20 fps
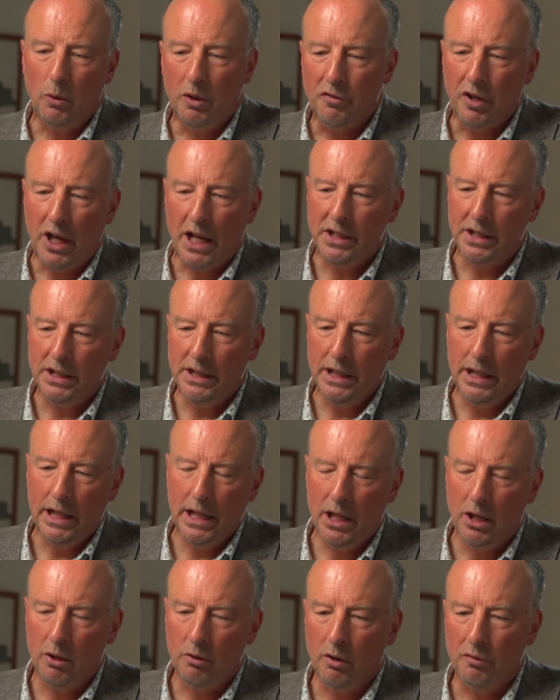We've had a
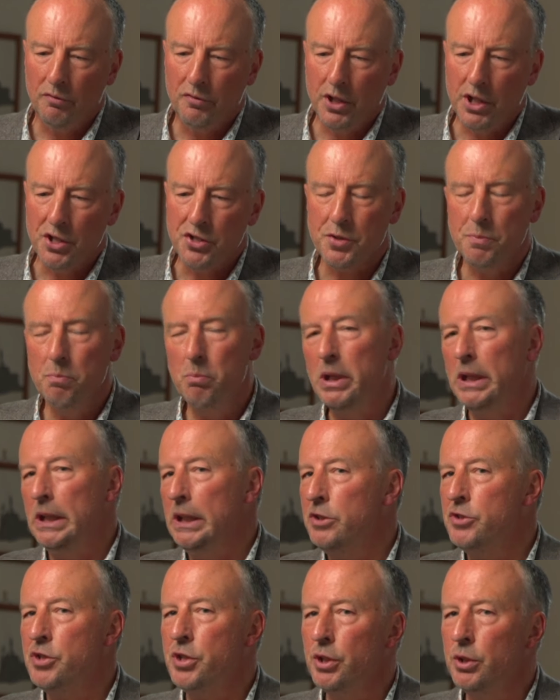year of this Me
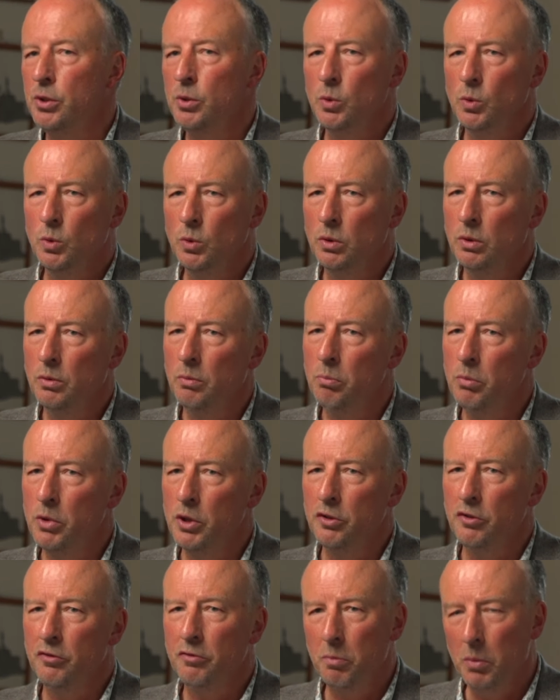Too
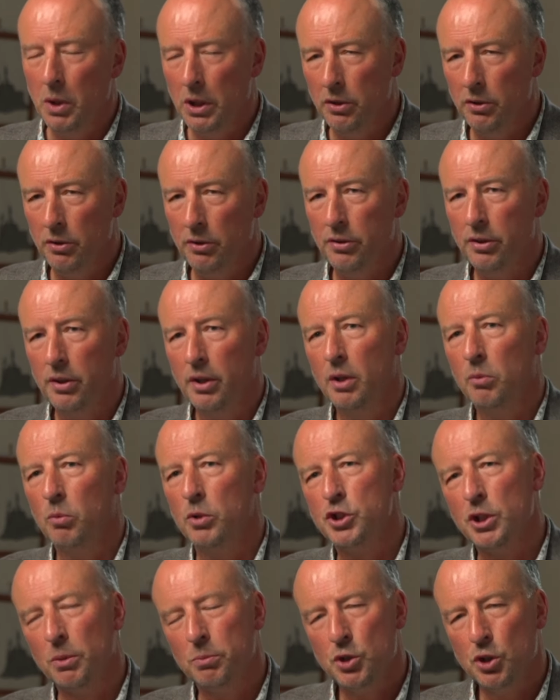movement,
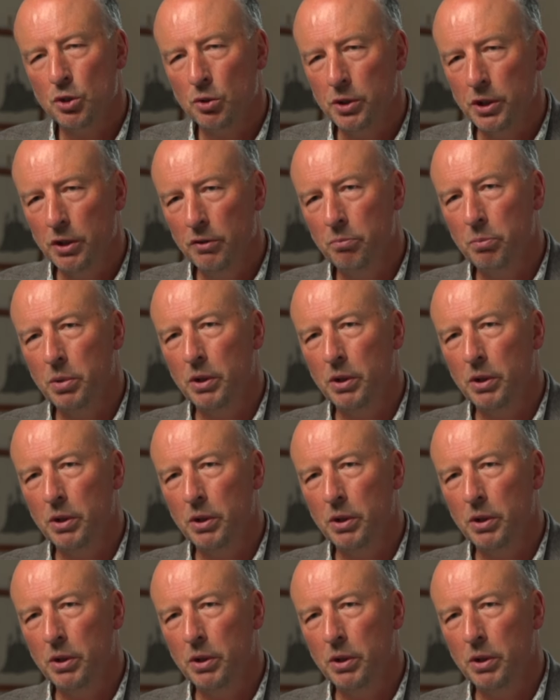which I'm sure you've